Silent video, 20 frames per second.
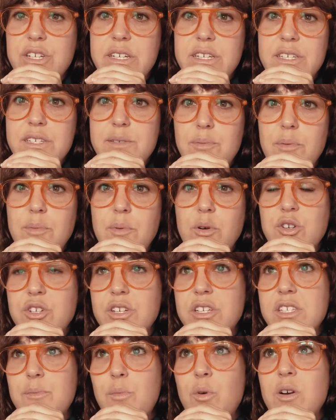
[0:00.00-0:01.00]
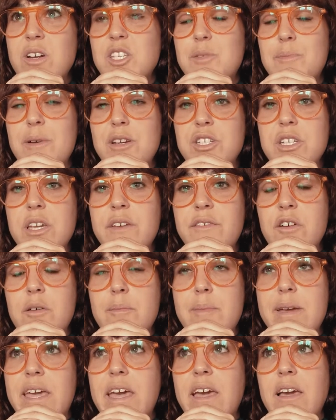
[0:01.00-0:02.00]
is important, especially if you're
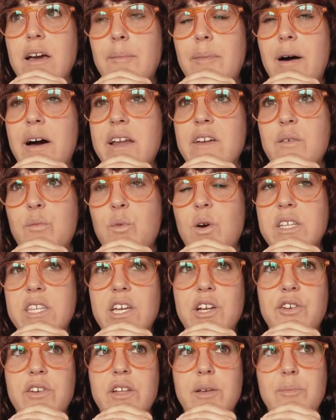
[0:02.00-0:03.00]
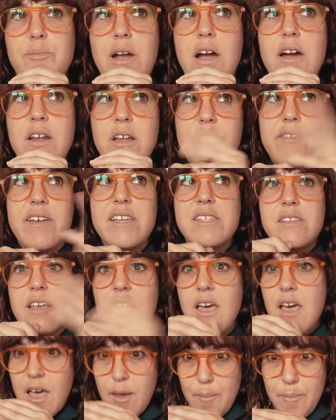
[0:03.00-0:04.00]
making a body of work that you're really proud of, as
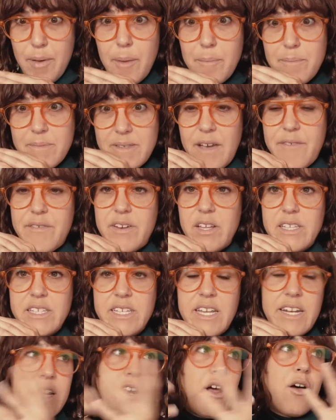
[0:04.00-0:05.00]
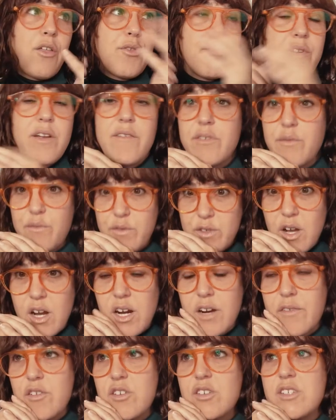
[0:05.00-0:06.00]
Pip definitely did, and all 3 of the
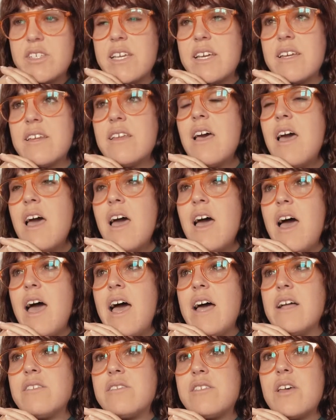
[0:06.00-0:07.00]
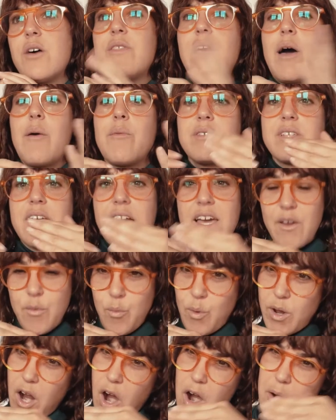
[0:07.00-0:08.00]
photographers did. And so that was kind of
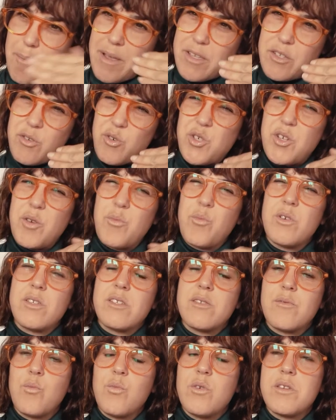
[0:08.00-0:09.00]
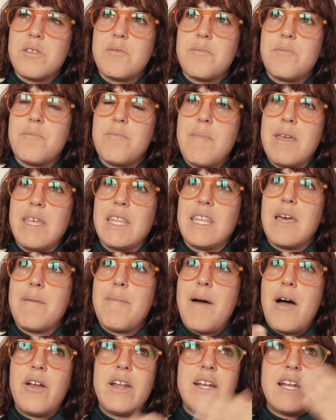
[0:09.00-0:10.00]
what our mentorship was mainly
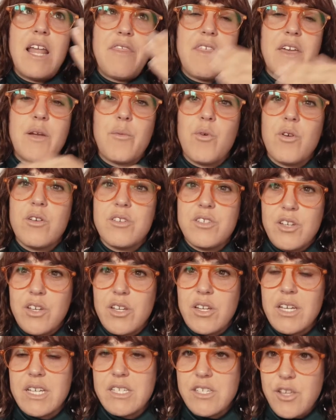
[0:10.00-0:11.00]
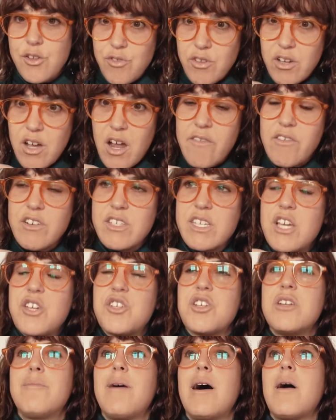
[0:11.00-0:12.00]
about. And I think we're still going to continue the
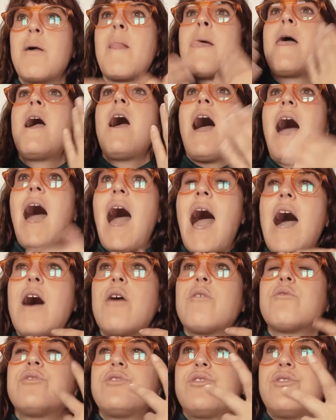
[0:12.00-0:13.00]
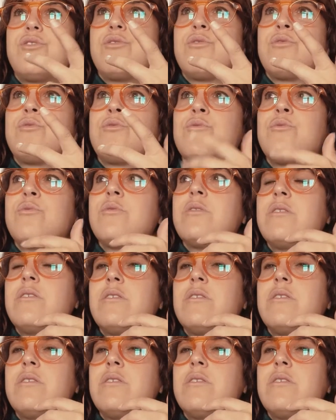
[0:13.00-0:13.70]
conversation about how to